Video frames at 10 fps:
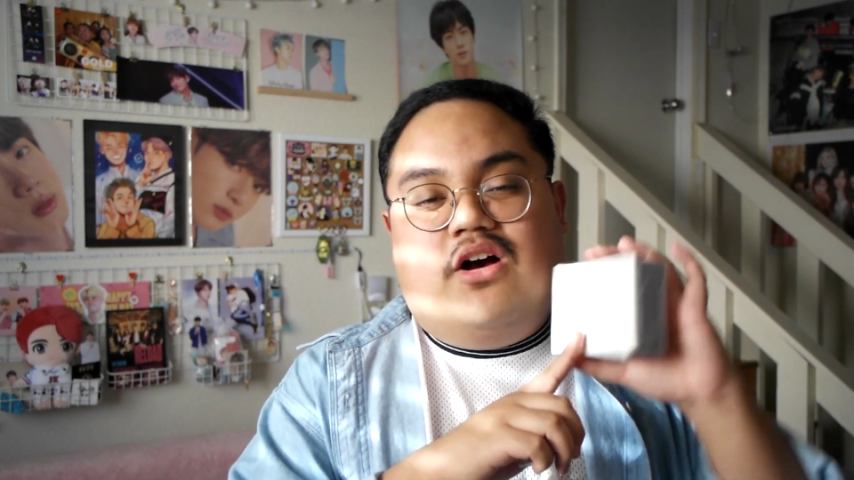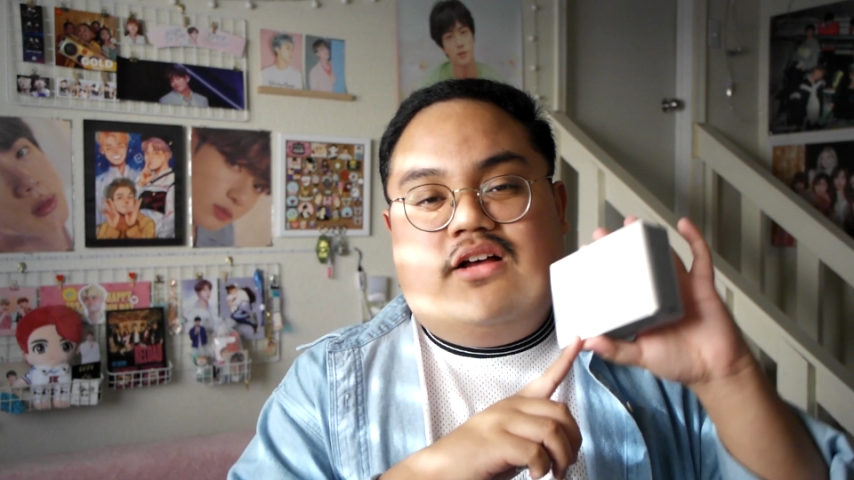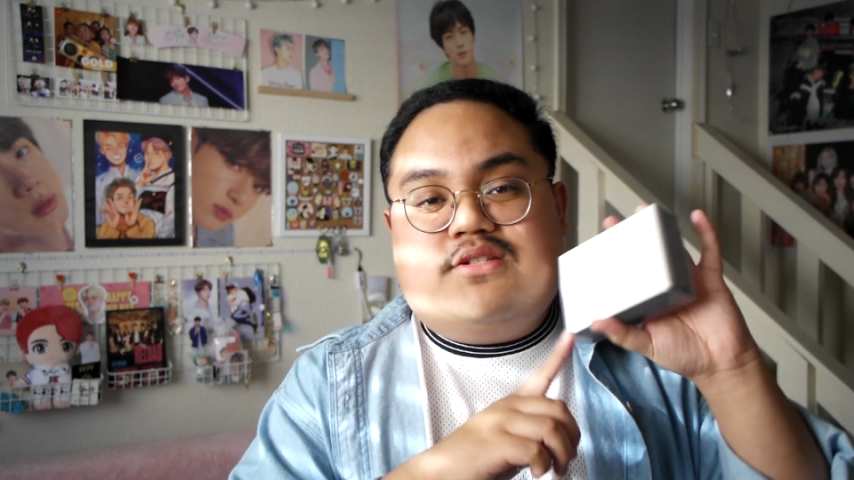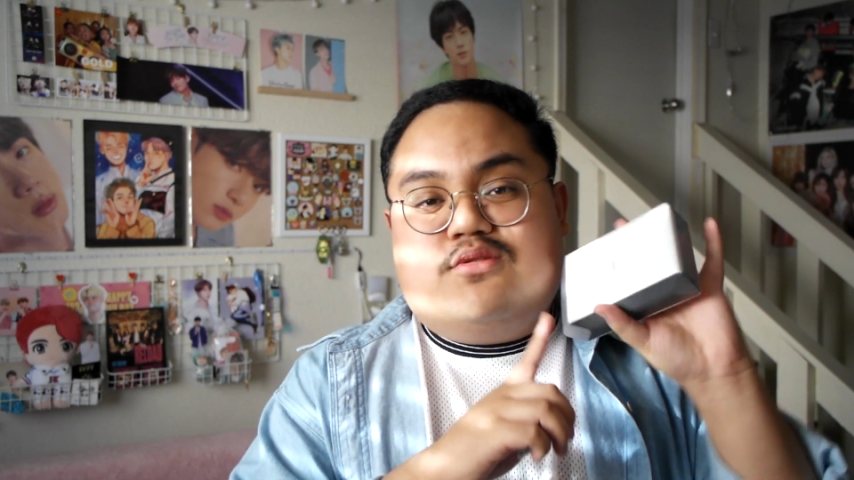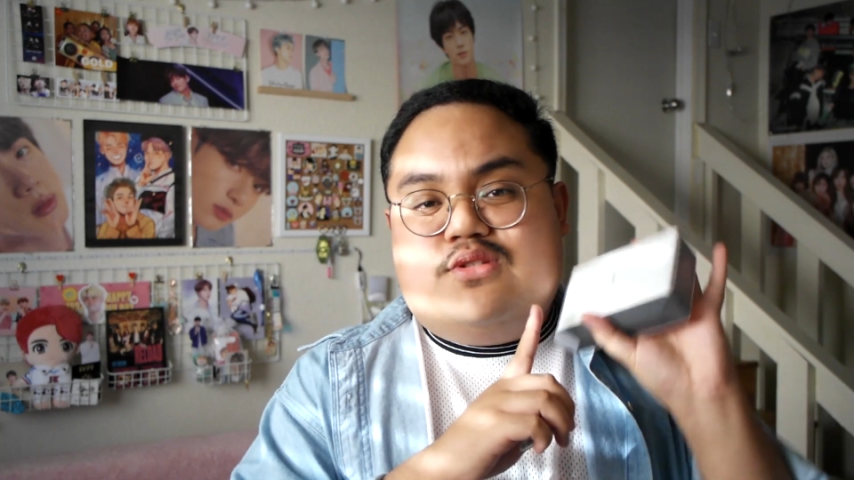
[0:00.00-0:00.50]
you
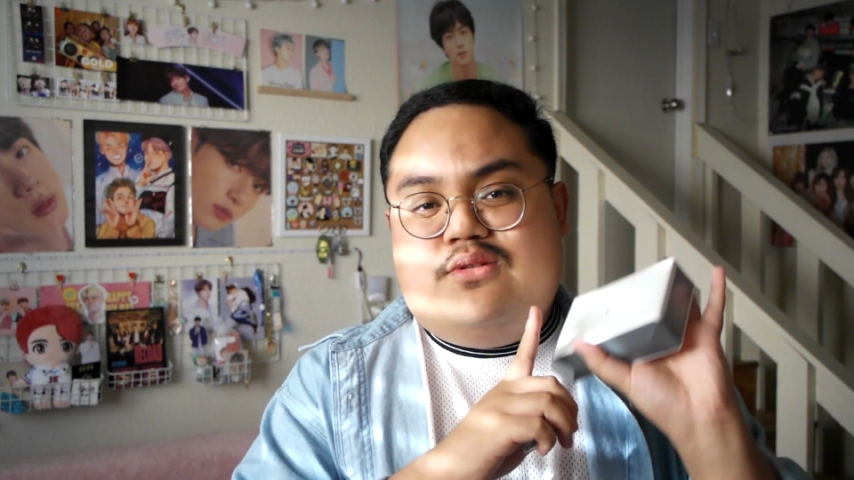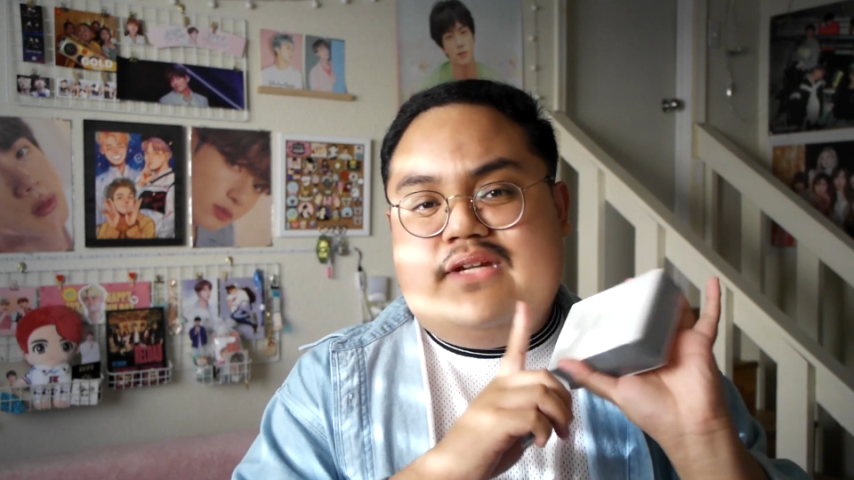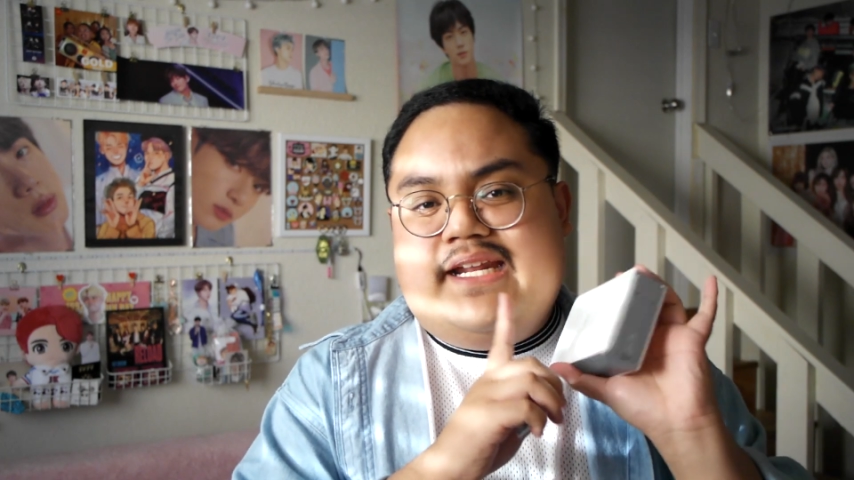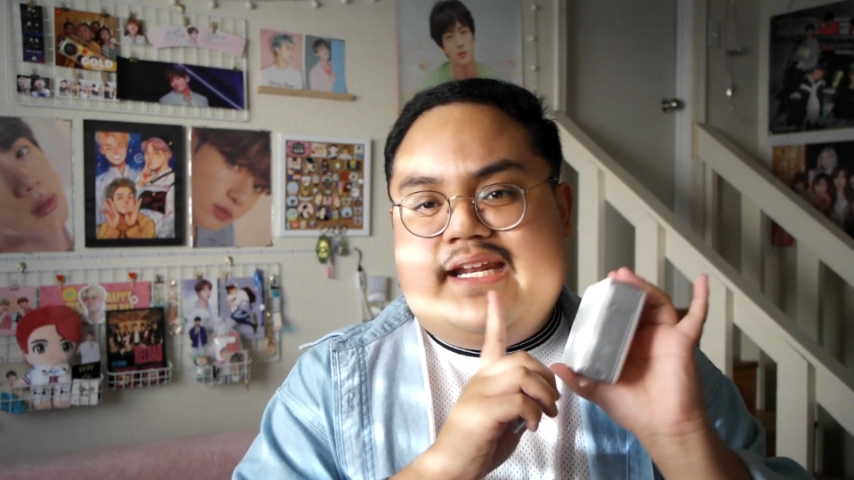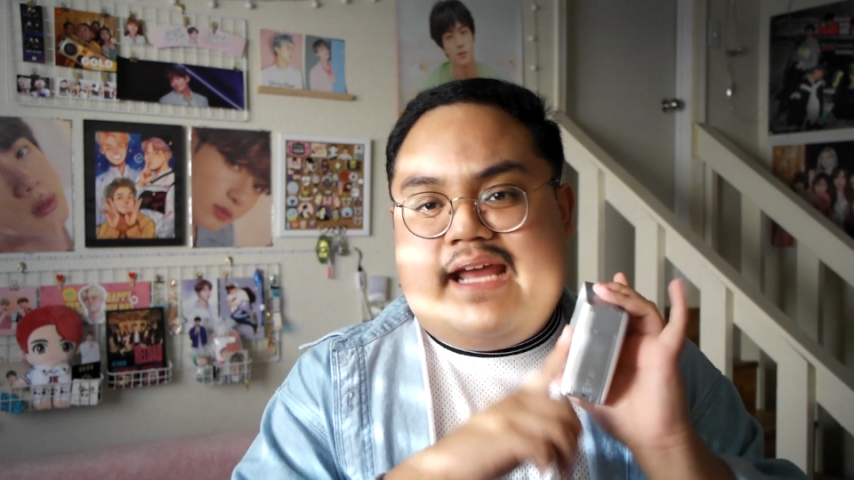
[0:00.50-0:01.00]
also do
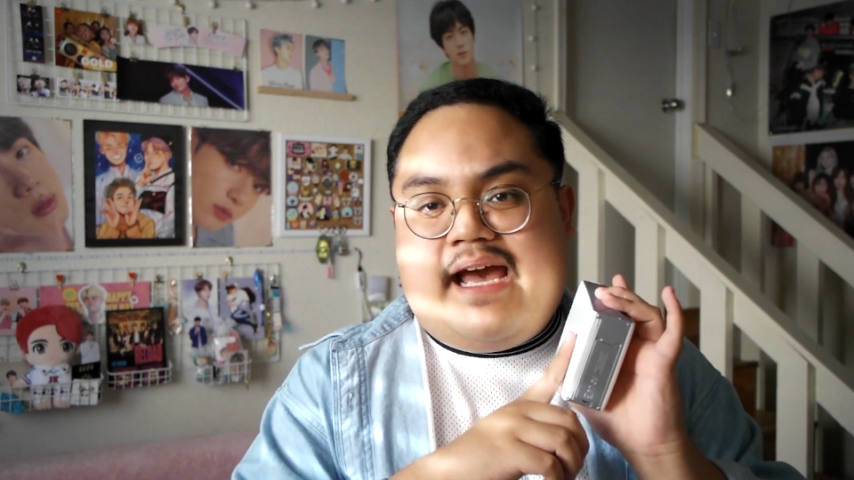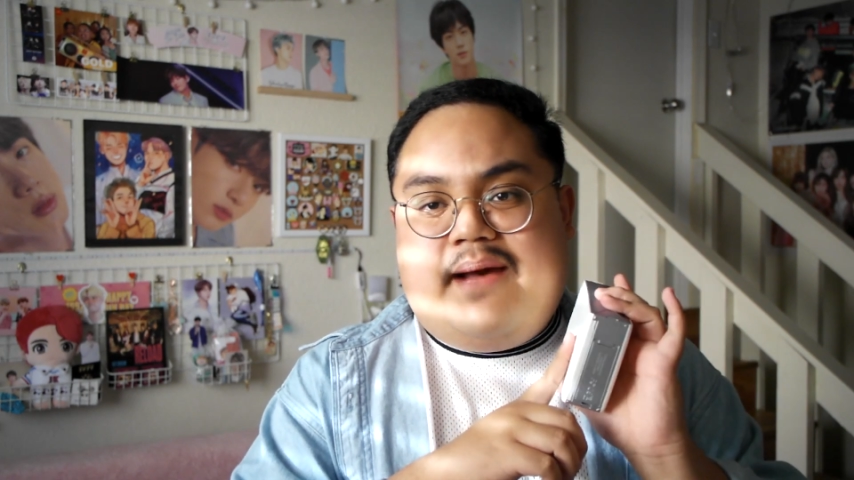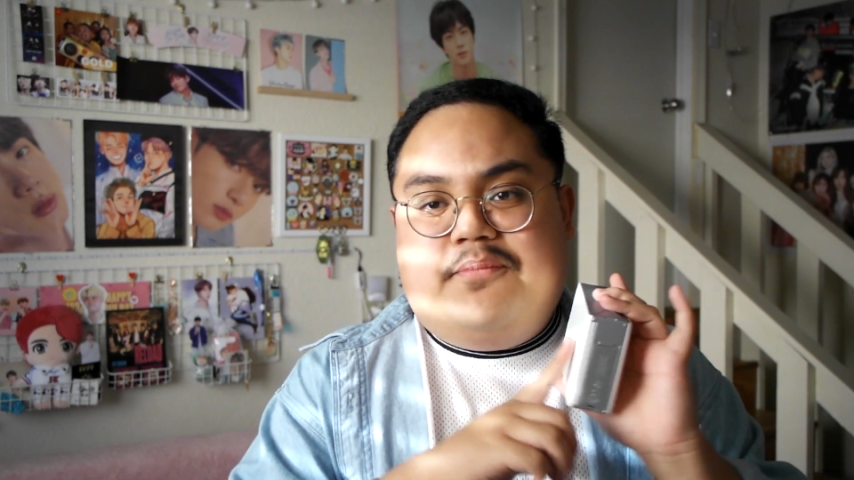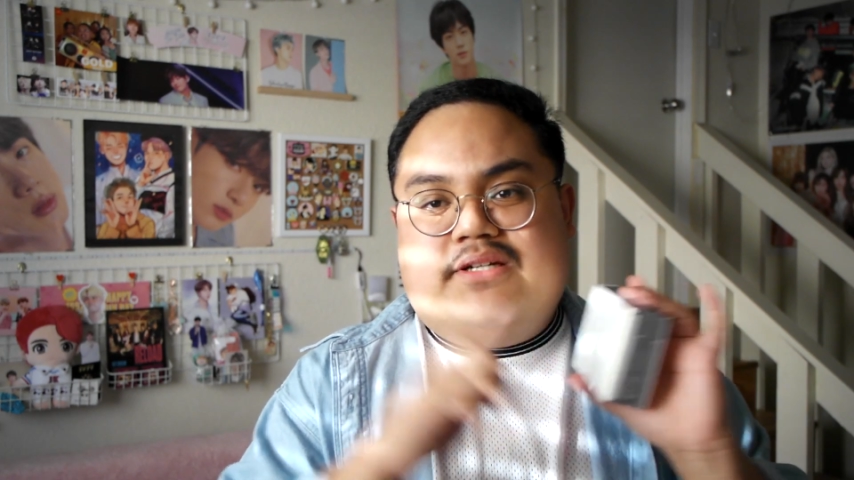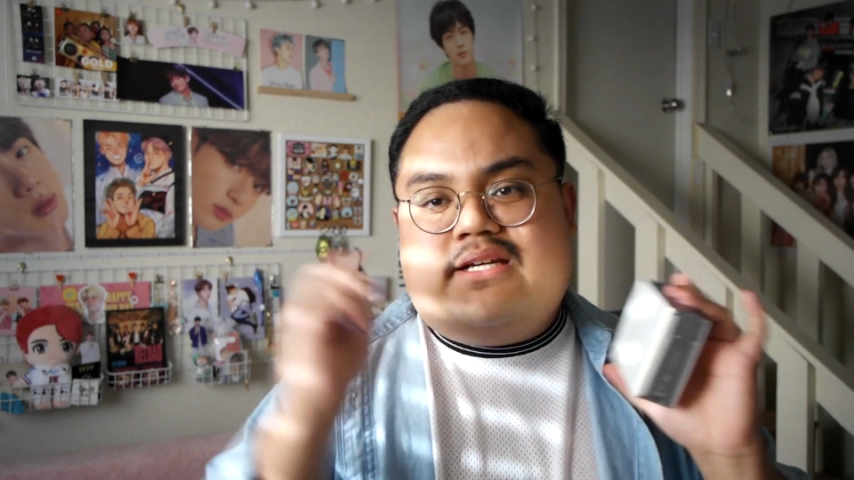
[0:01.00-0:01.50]
need an app,